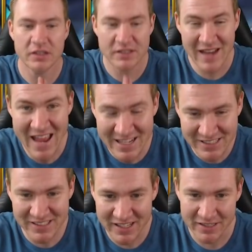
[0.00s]

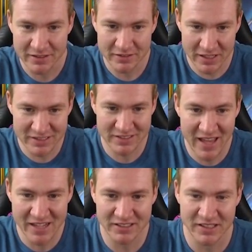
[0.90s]
Nasty. It's
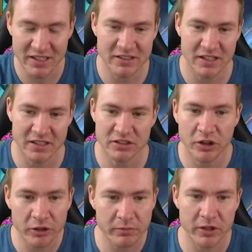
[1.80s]
nasty. It's it's
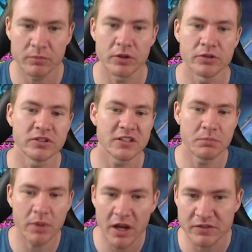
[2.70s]
turn meter boost. It's
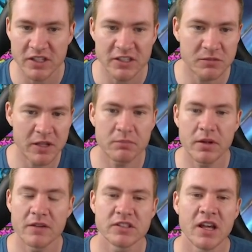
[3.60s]
buffs. It's speed
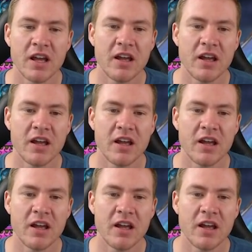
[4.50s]
buffs.